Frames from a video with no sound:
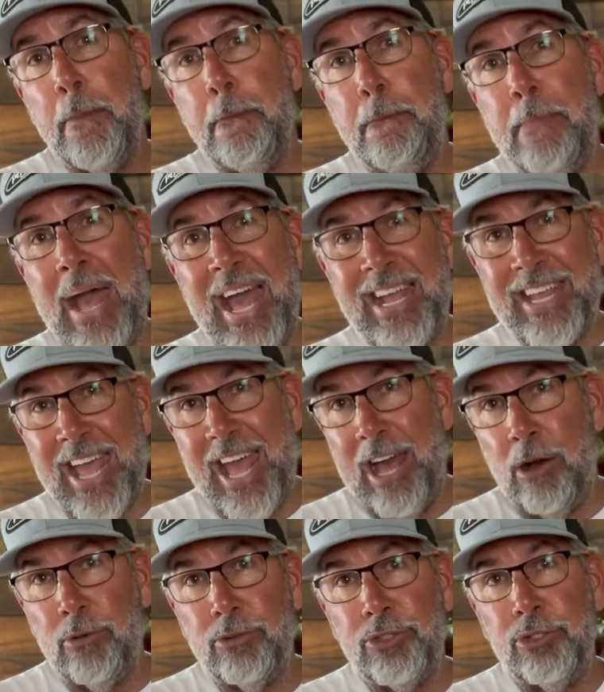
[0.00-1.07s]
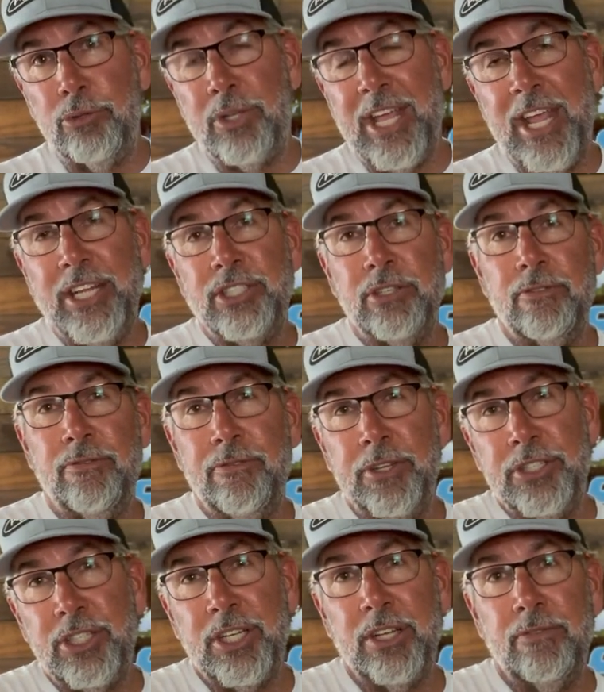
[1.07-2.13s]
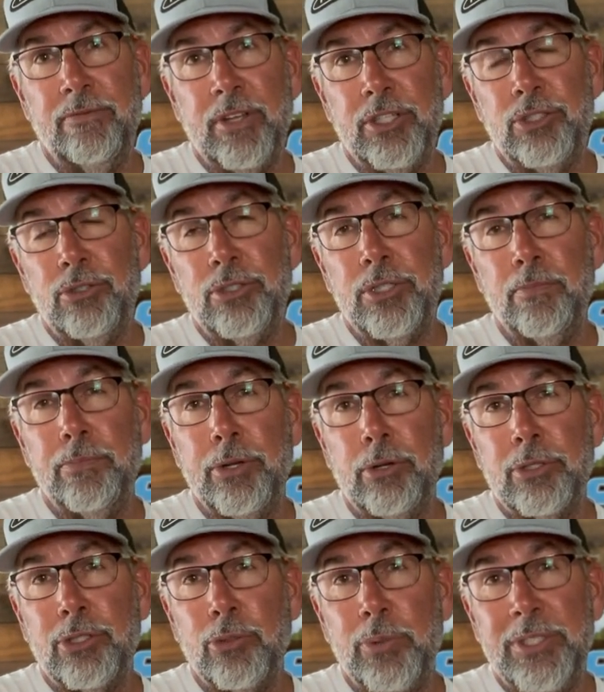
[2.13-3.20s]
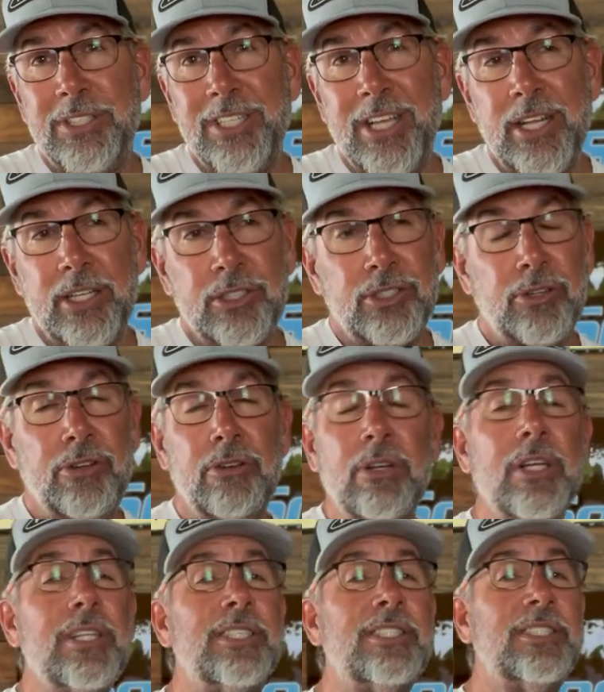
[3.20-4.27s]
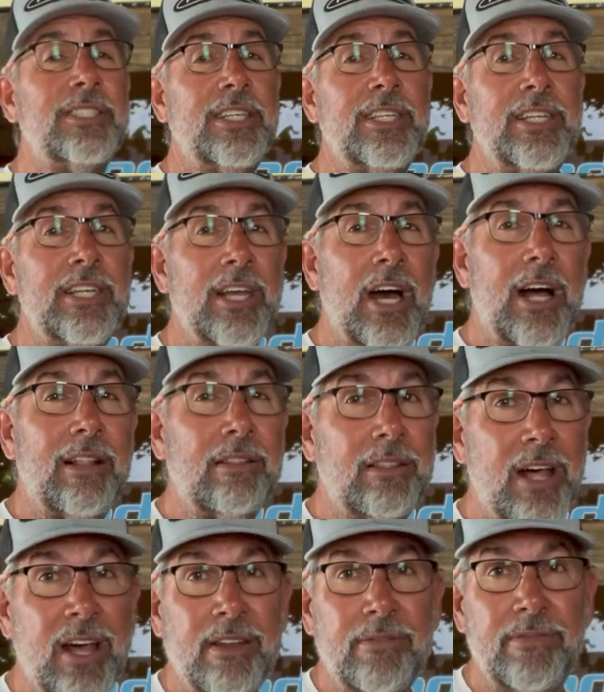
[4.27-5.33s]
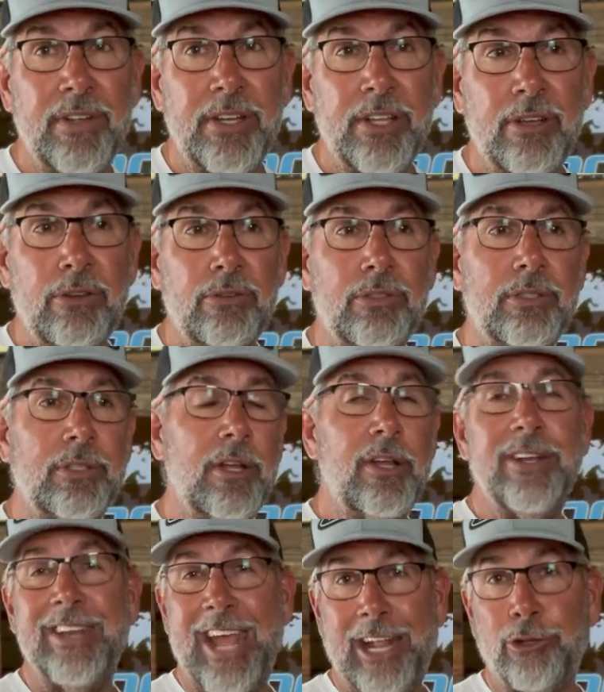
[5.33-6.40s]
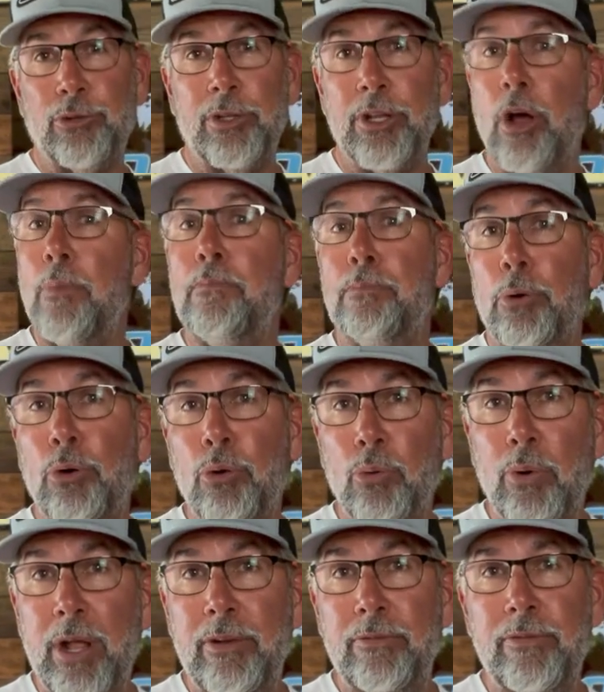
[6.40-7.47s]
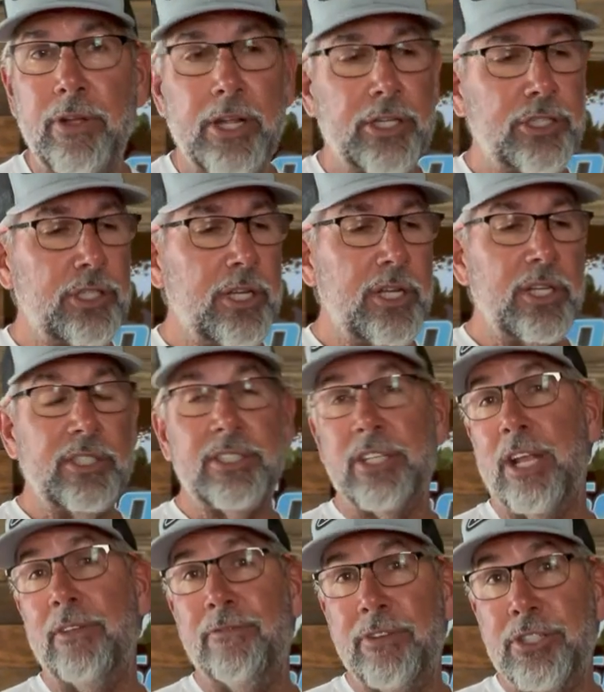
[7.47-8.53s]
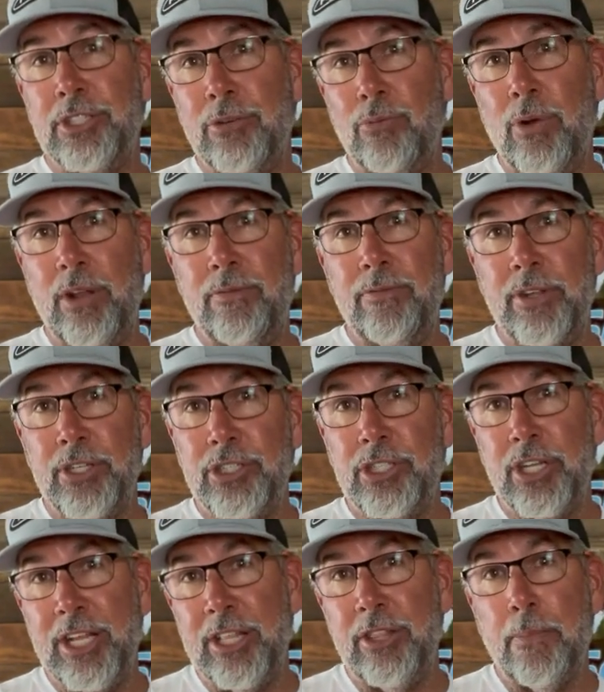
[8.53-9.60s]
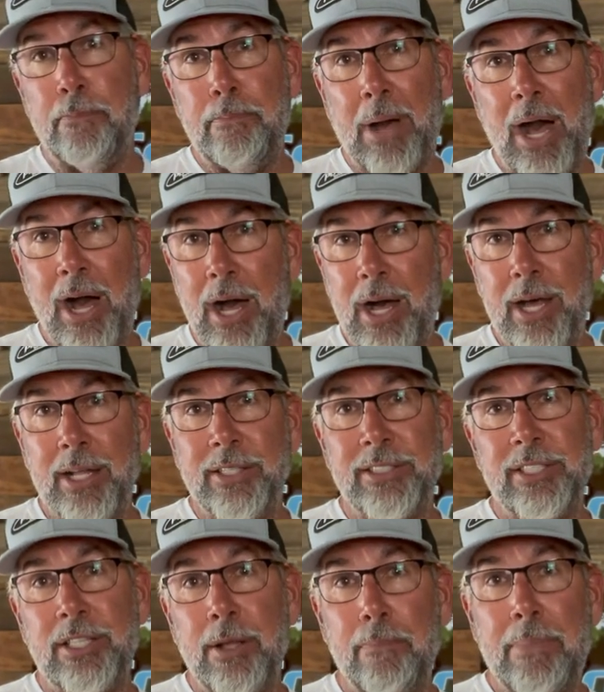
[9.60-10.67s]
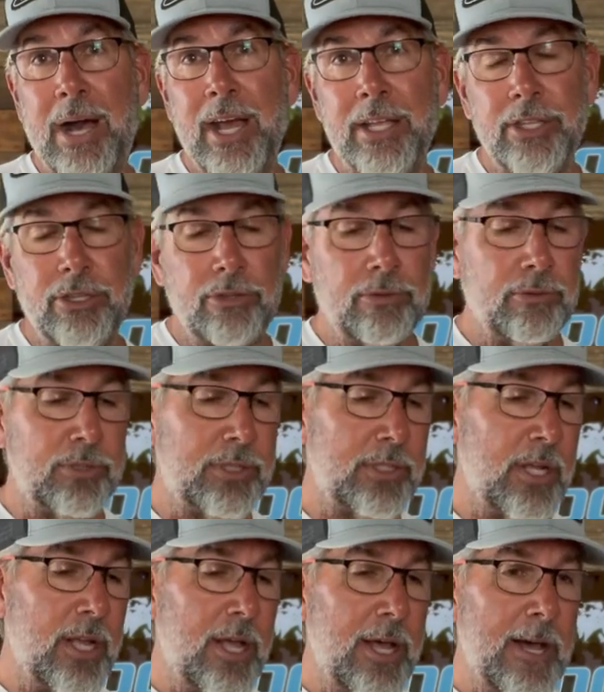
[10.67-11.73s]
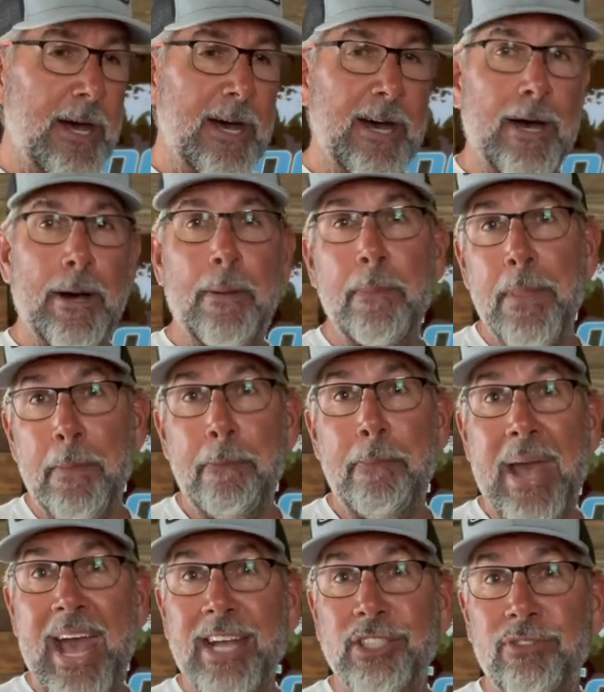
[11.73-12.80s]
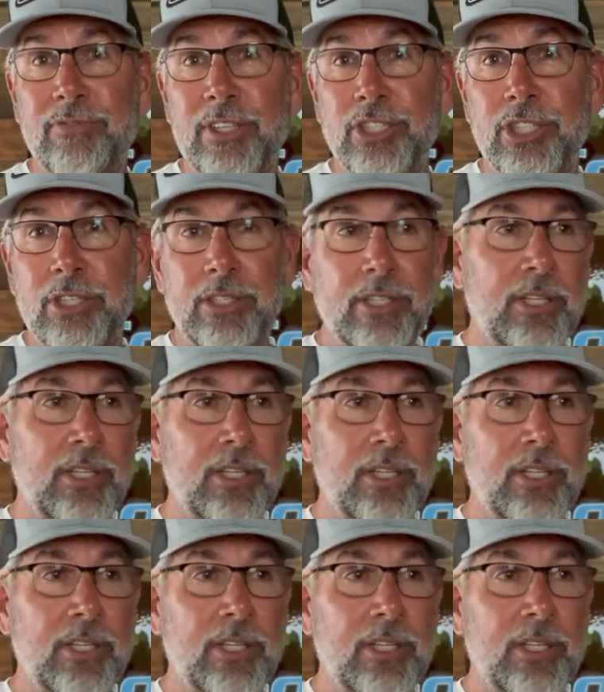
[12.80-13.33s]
back out to Cajun fishing adventures in Pierce, Louisiana. So you're gonna see a lot of videos naturally on bull redfish, sight fishing redfish in the ponds and the bayous, uh, bass fishing,